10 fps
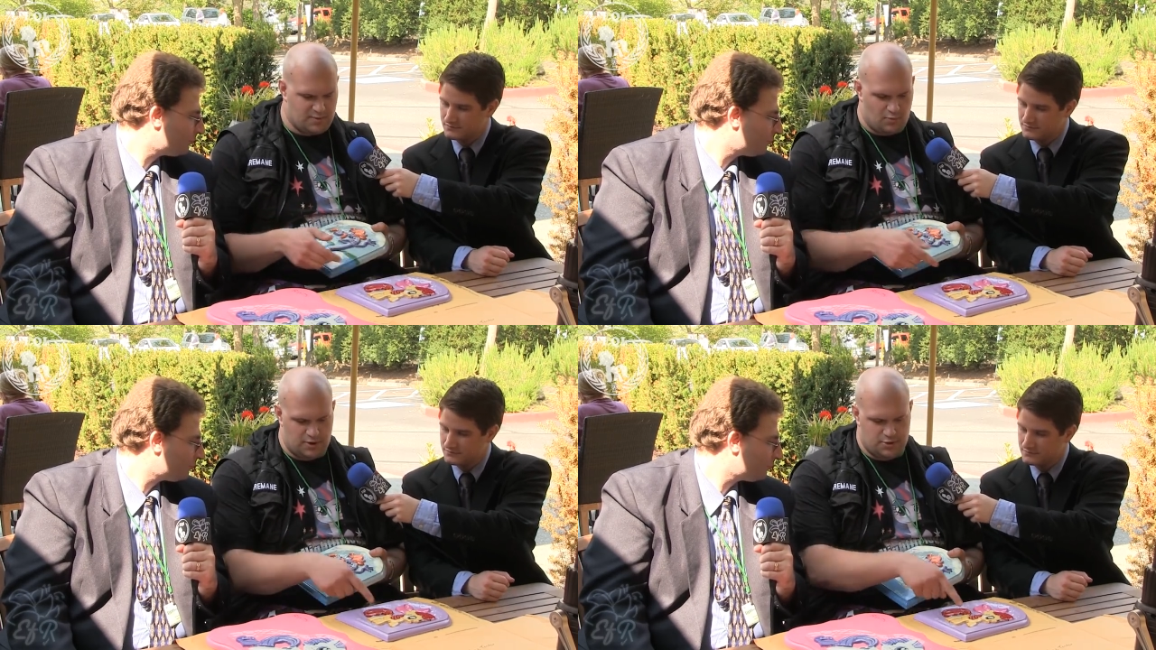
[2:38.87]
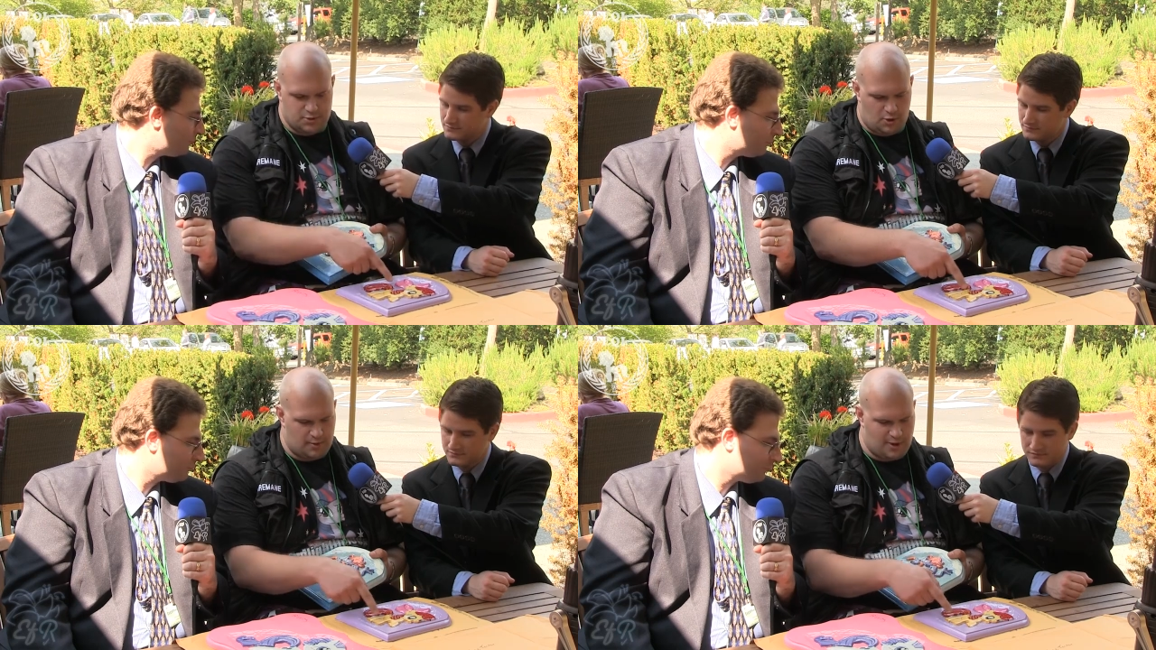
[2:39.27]
Speaker 1: But when you're
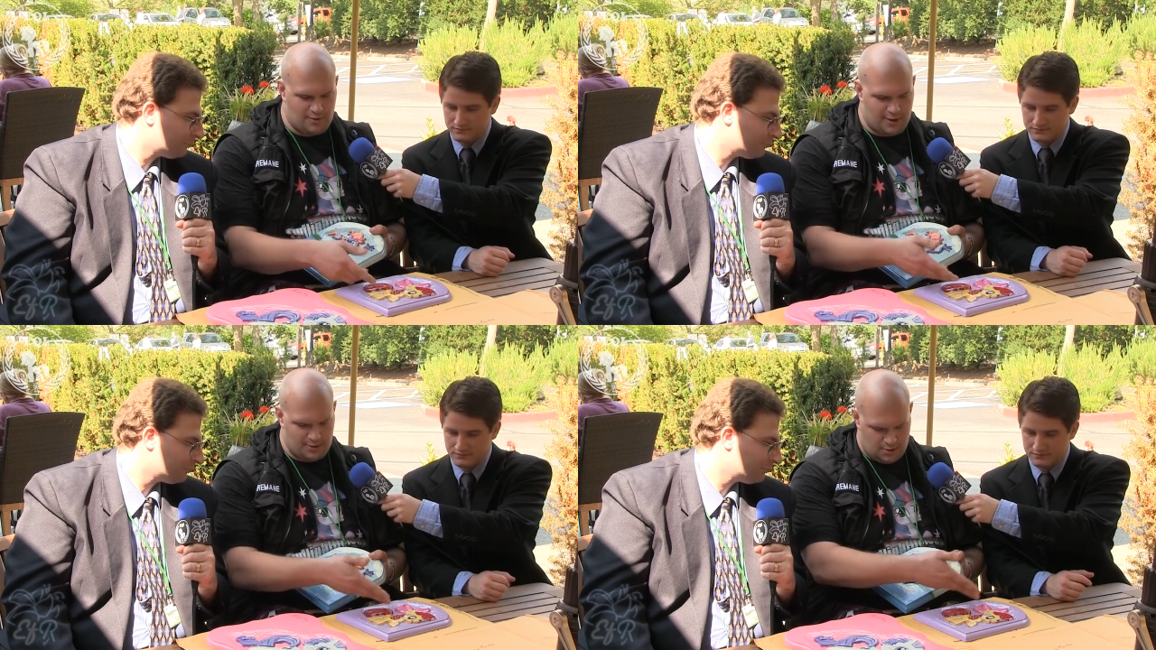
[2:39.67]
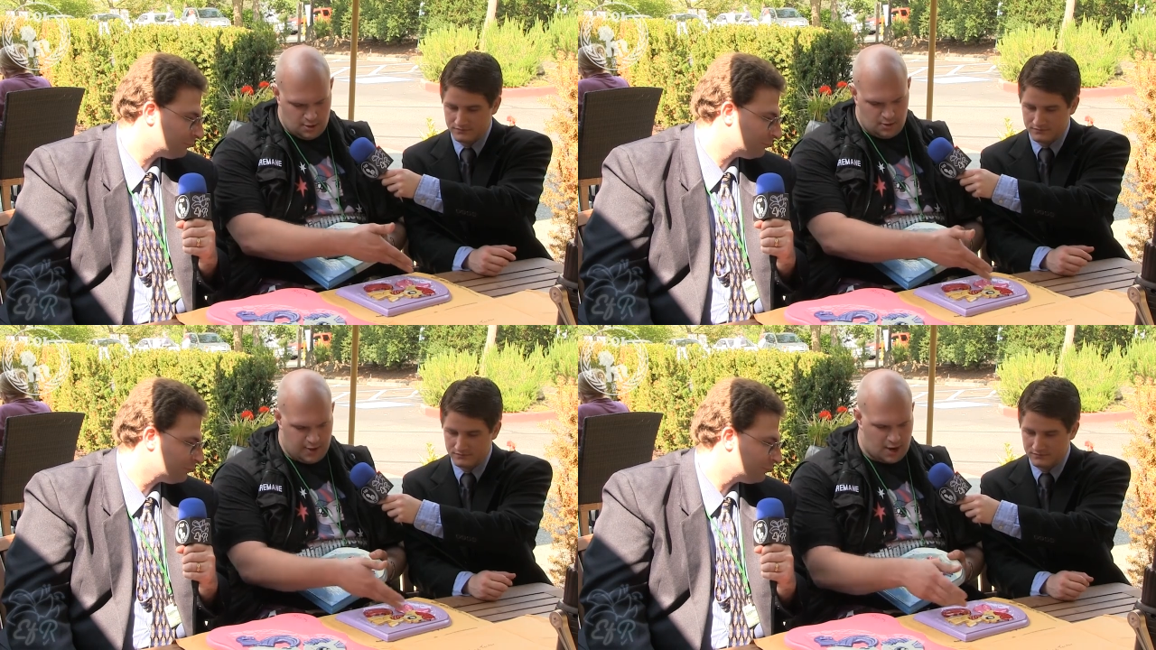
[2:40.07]
talking about like
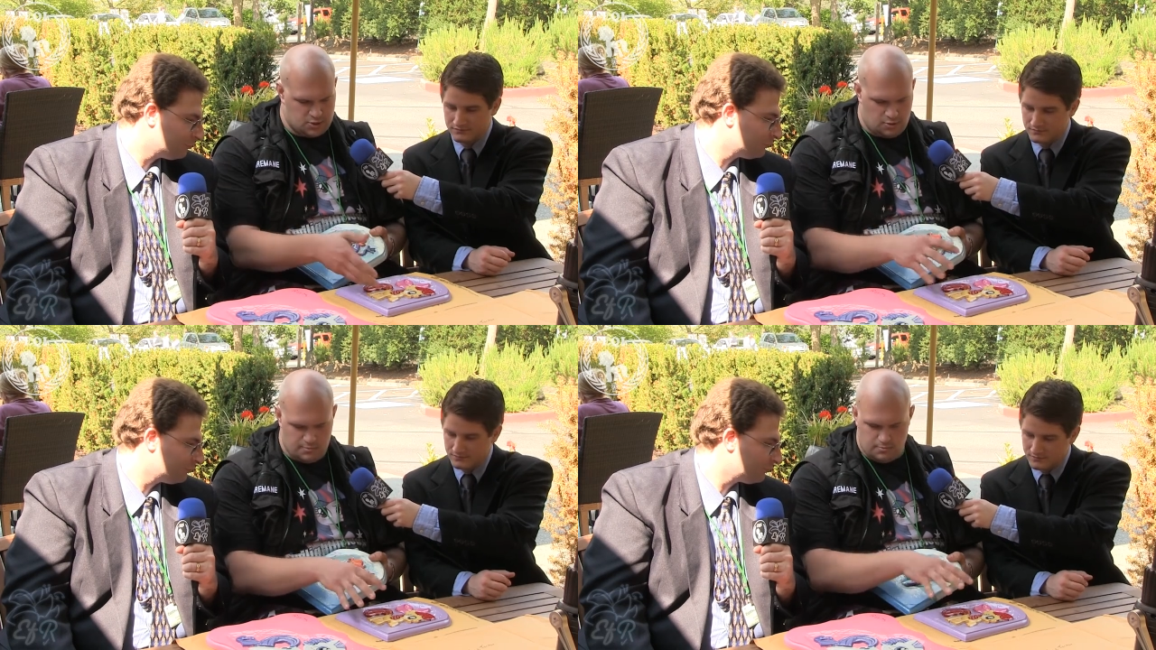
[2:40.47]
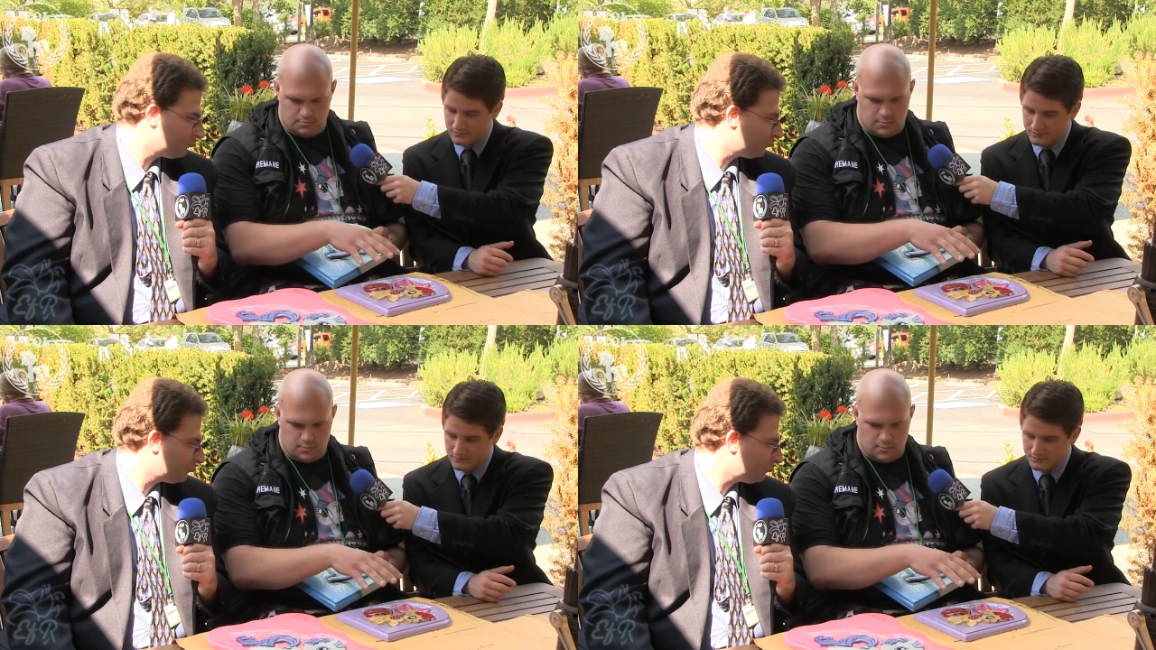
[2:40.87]
the actual mm-hmm.